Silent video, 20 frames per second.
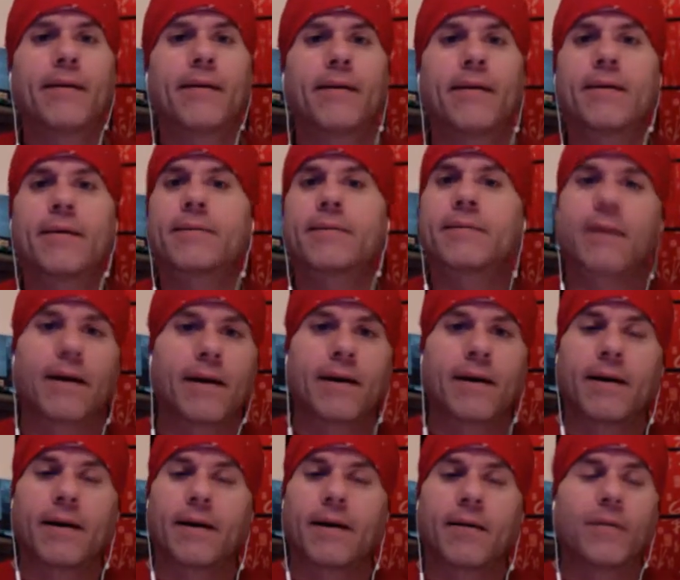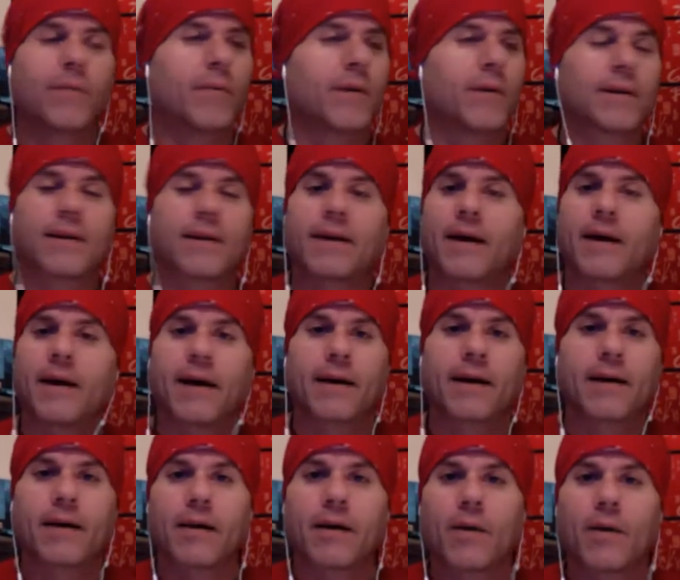I start, what the
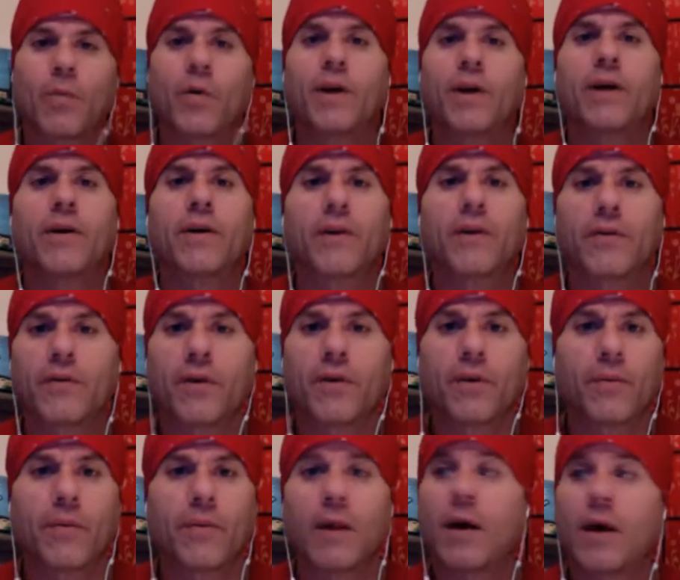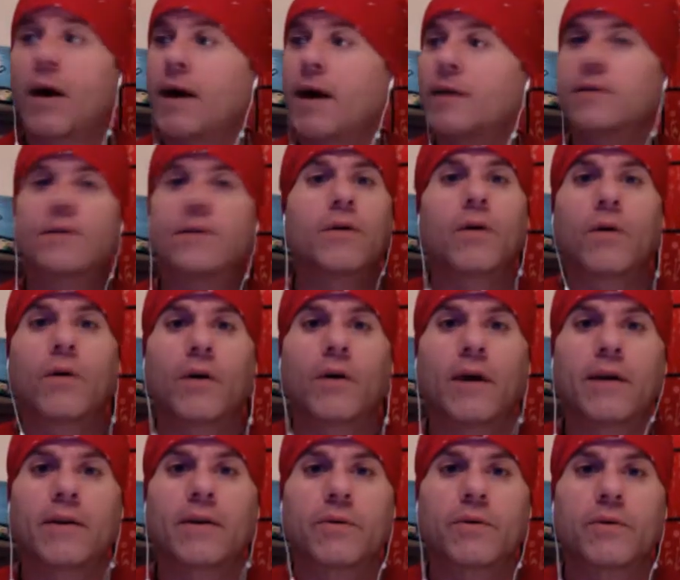heck? What are you going to do? All I
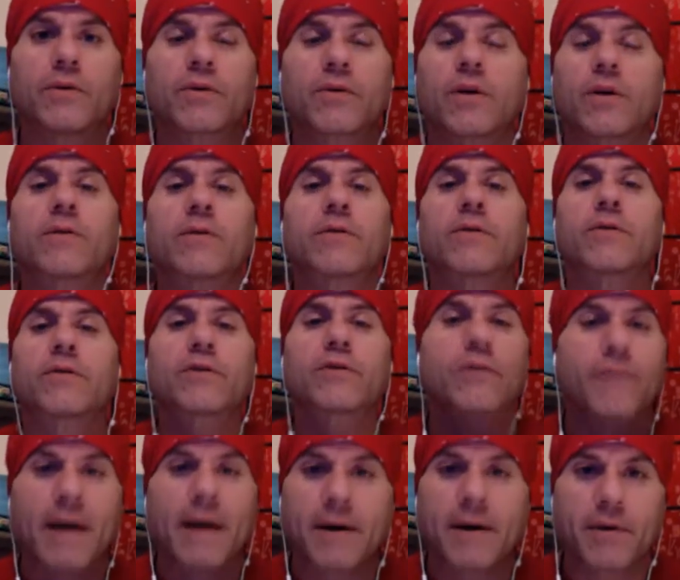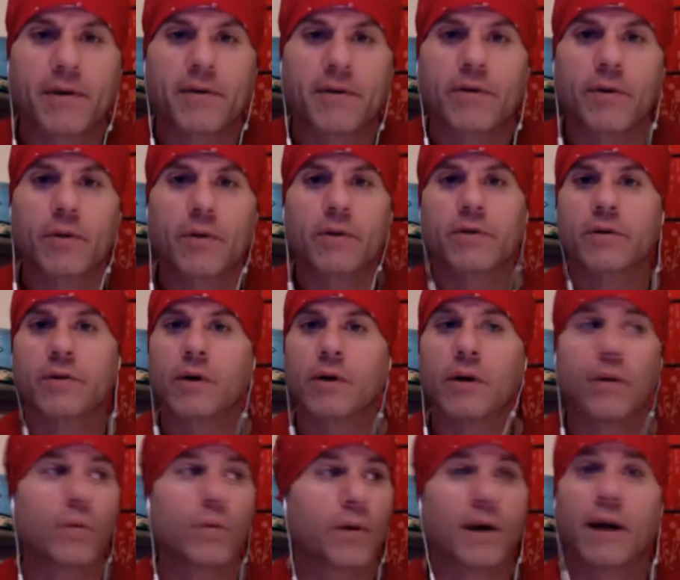had to do is start surrendering to it. So
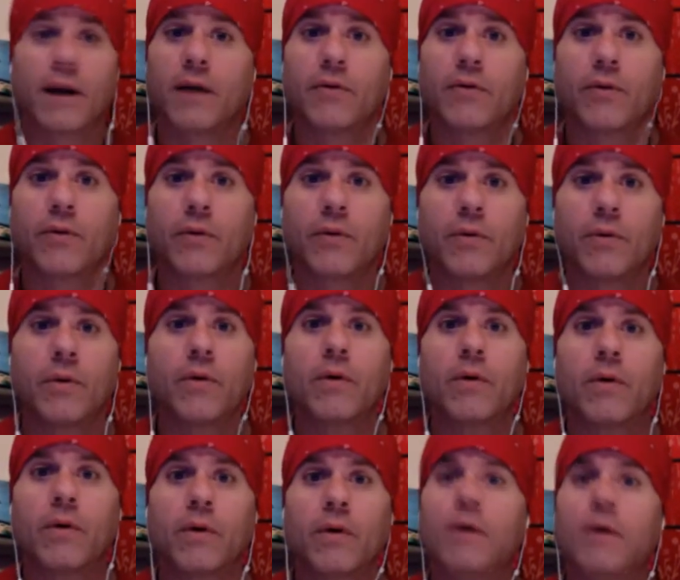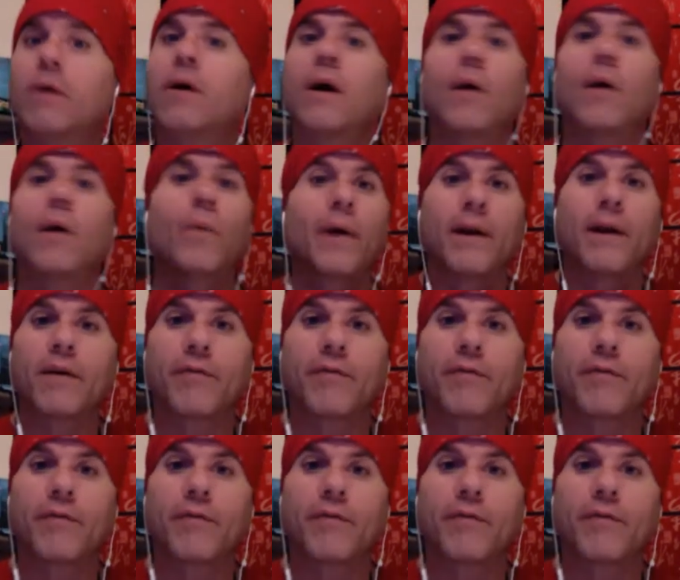what did I do? I went in the